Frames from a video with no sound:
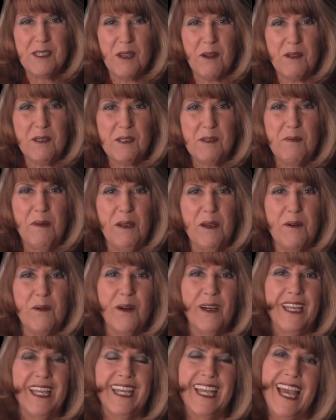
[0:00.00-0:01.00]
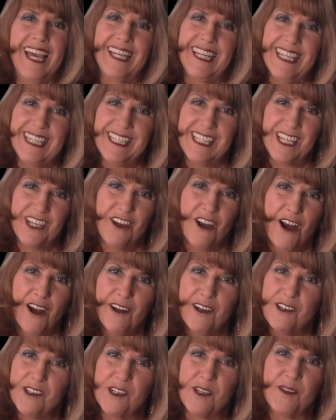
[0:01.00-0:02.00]
so to speak, working at
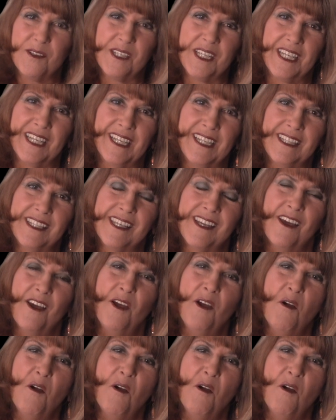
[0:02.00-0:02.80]
ETR Associates,